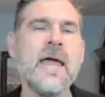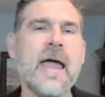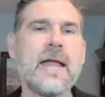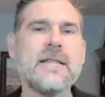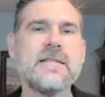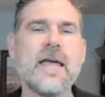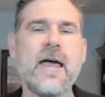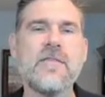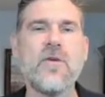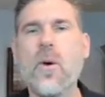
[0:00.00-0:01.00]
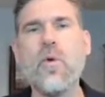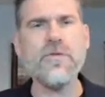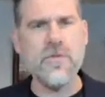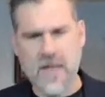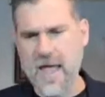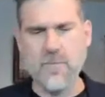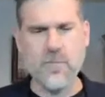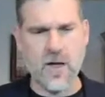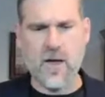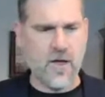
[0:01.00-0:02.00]
And so I wasn't
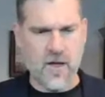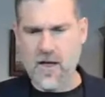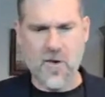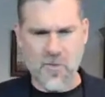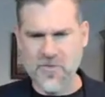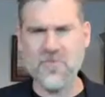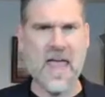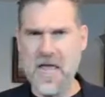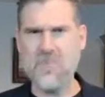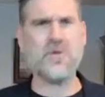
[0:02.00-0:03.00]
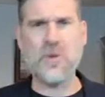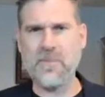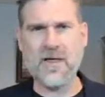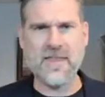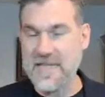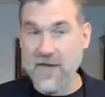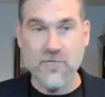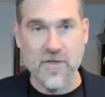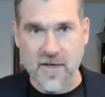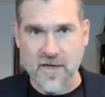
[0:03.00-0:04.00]
able to apply that to
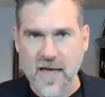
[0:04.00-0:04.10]
everything.